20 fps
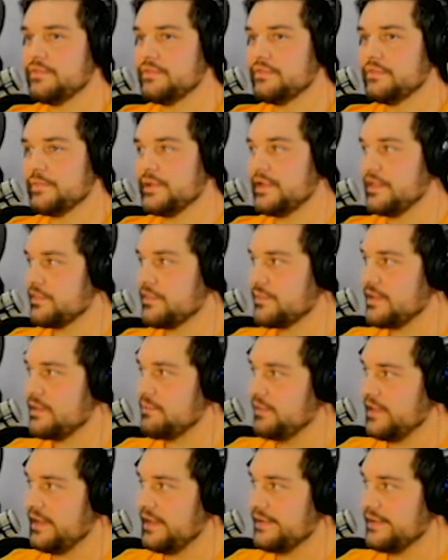3
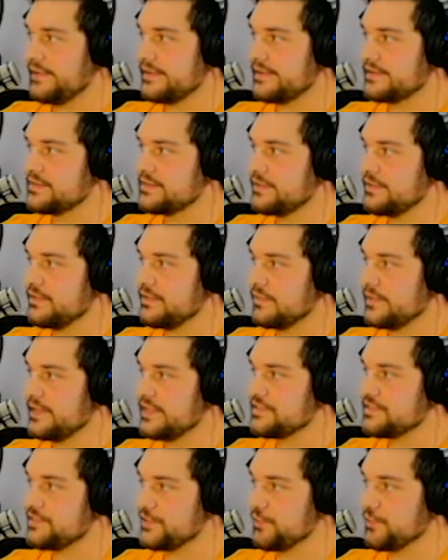players or 3 and
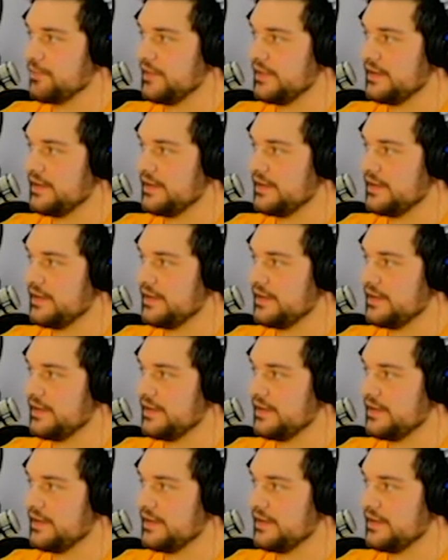2 players.